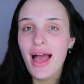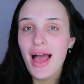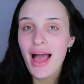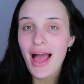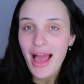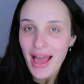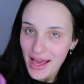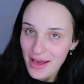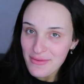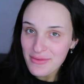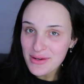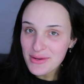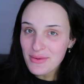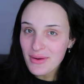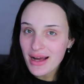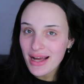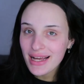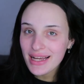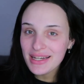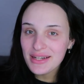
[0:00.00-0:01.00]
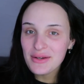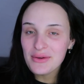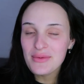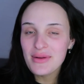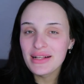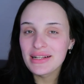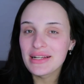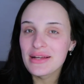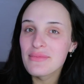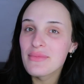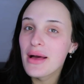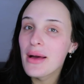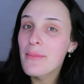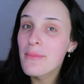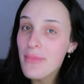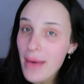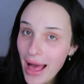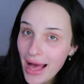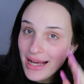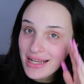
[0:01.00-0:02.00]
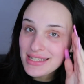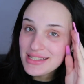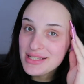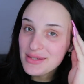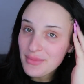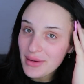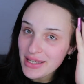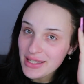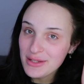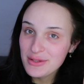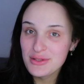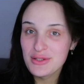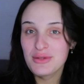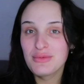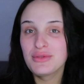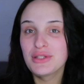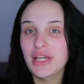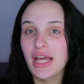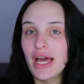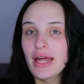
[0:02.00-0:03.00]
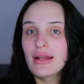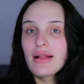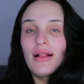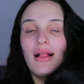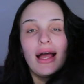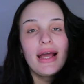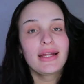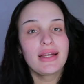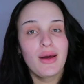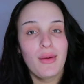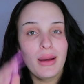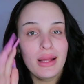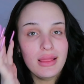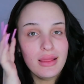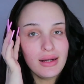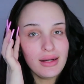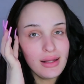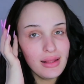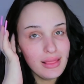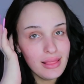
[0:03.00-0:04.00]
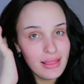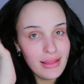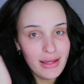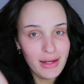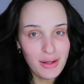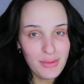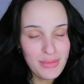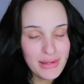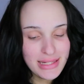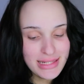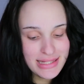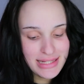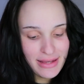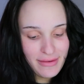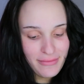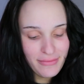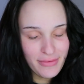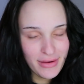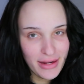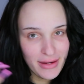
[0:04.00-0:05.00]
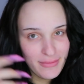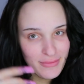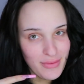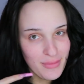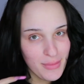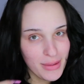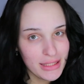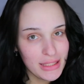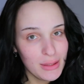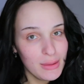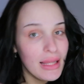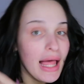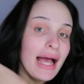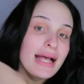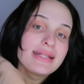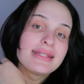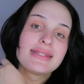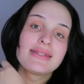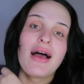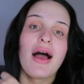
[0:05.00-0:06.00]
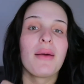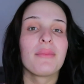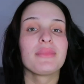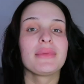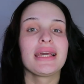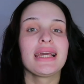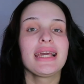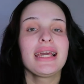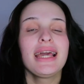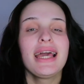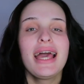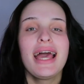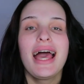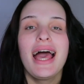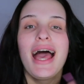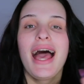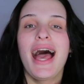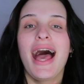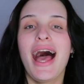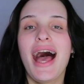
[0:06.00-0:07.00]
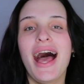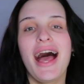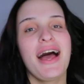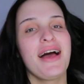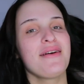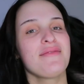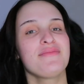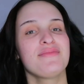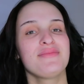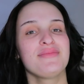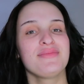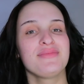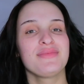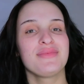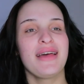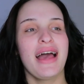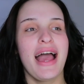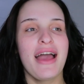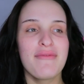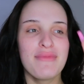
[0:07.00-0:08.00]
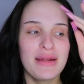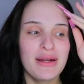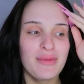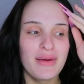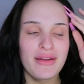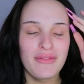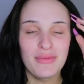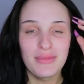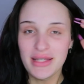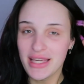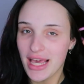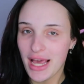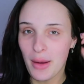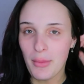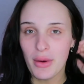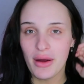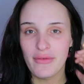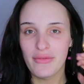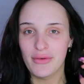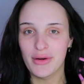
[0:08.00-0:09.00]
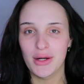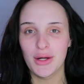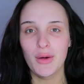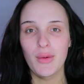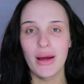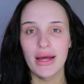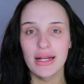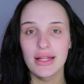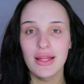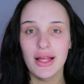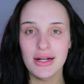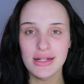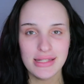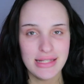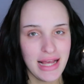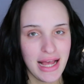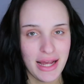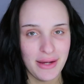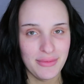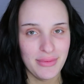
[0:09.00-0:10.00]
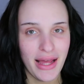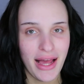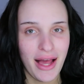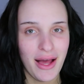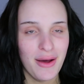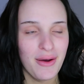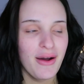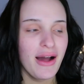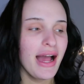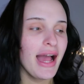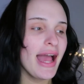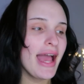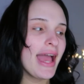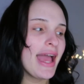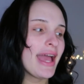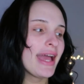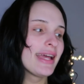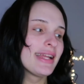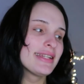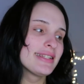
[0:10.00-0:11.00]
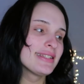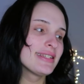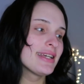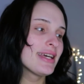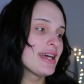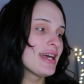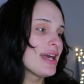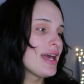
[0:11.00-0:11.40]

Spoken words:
Hi everyone, welcome back to my YouTube channel. I know I look a little bit different from when you last saw me. I've been away from the camera for quite a long time now, and